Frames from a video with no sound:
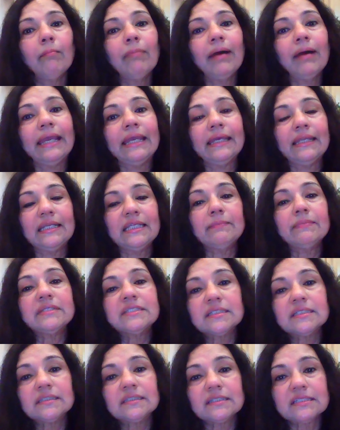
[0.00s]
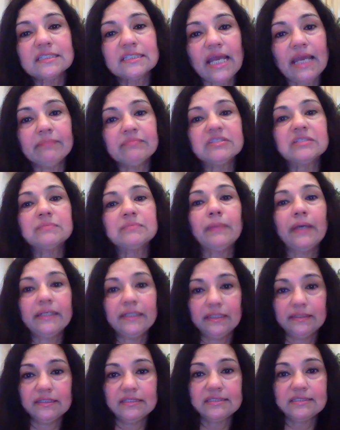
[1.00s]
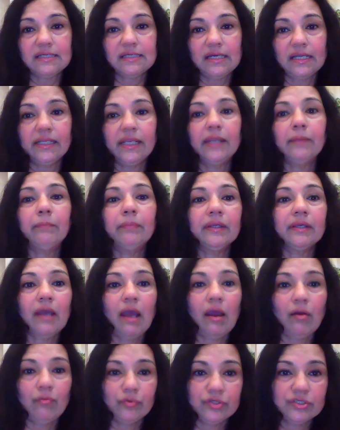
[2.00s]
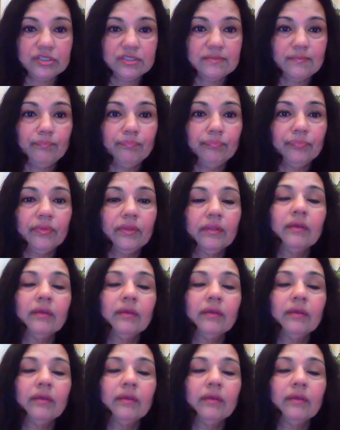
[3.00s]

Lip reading: by limiting the time spent in the sun in peak hours,